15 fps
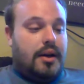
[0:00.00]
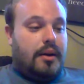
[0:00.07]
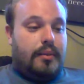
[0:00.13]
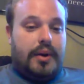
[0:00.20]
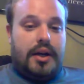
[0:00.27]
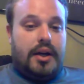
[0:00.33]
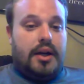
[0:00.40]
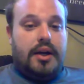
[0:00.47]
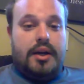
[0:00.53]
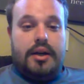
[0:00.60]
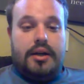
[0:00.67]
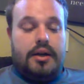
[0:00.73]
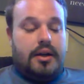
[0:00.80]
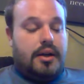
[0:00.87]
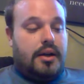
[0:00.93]
I mean,
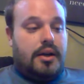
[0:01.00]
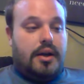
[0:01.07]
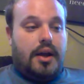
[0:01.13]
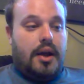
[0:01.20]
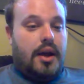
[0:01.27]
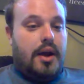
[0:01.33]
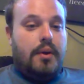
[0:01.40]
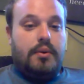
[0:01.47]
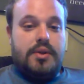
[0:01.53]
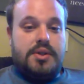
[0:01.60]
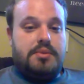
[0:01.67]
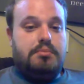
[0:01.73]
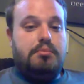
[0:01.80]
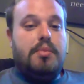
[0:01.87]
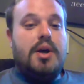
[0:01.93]
it
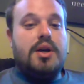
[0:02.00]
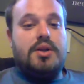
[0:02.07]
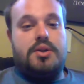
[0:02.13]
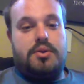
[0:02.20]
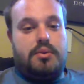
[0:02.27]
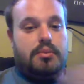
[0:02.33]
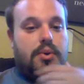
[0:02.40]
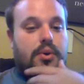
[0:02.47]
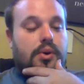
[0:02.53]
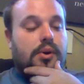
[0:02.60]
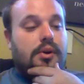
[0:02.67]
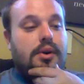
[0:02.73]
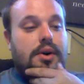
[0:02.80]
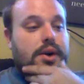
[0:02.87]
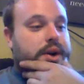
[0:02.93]
was miserable
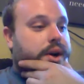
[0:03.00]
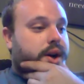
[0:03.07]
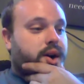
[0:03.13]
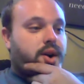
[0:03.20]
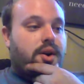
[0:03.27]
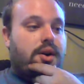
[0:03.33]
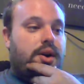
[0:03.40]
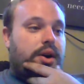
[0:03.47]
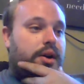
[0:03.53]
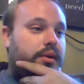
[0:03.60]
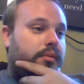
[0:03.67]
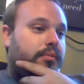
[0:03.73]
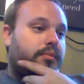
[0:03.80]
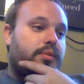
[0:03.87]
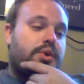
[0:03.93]

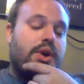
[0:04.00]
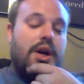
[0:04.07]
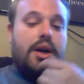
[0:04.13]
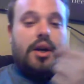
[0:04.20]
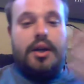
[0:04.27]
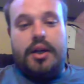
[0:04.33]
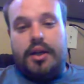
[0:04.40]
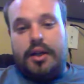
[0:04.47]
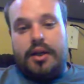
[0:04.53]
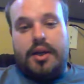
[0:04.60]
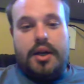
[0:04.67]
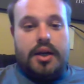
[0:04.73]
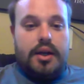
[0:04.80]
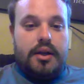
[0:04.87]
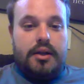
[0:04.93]
trying to get the
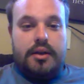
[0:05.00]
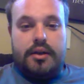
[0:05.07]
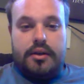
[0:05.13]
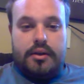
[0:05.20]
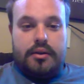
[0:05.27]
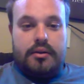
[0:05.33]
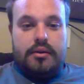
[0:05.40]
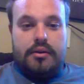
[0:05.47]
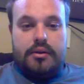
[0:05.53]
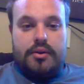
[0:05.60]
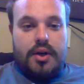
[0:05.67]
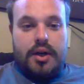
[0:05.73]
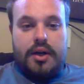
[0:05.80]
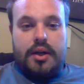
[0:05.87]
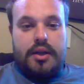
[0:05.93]
kit,
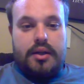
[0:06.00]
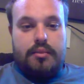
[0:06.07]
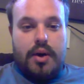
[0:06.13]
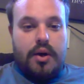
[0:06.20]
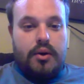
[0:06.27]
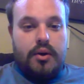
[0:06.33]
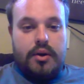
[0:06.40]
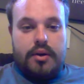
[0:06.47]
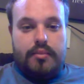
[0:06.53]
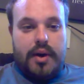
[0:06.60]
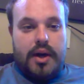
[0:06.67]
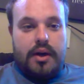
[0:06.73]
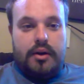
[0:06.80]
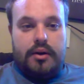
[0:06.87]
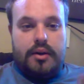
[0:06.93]
trying to get the motor to
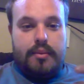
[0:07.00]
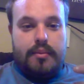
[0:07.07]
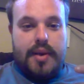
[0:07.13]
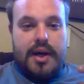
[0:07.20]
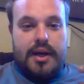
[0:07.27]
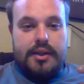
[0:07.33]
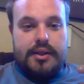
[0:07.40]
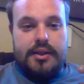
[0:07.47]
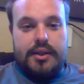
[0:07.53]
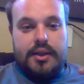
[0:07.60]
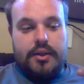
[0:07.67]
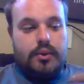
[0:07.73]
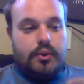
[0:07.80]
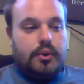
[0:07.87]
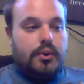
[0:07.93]
mount on the
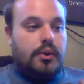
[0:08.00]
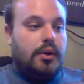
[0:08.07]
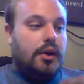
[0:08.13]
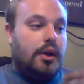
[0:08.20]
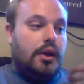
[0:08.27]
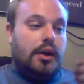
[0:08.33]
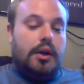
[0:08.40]
bicycle.